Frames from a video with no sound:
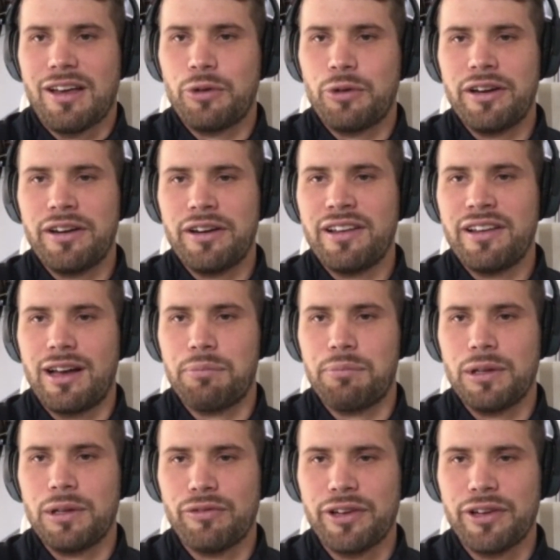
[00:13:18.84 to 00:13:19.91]
win
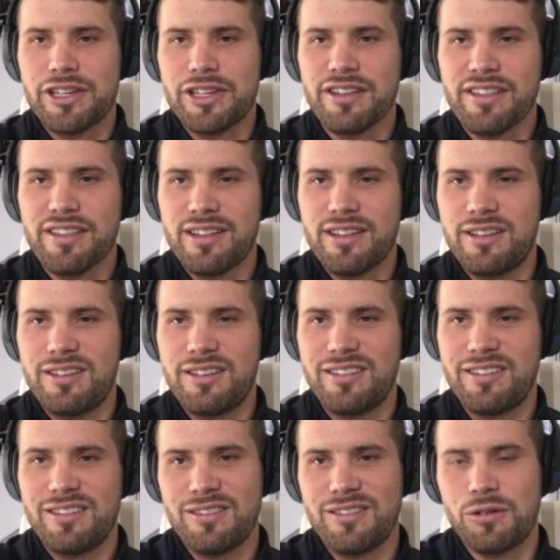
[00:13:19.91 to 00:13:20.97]
uphill finishes
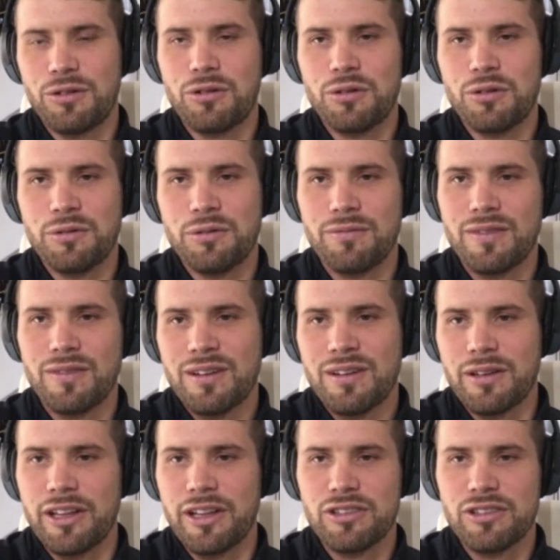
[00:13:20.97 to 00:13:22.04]
or
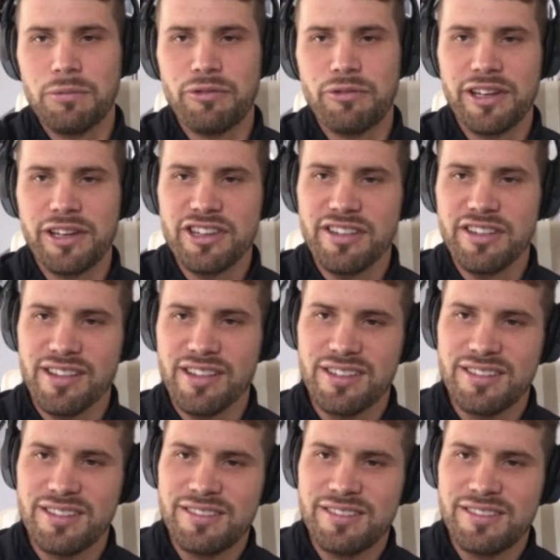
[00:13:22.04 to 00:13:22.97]
hilltop finishes.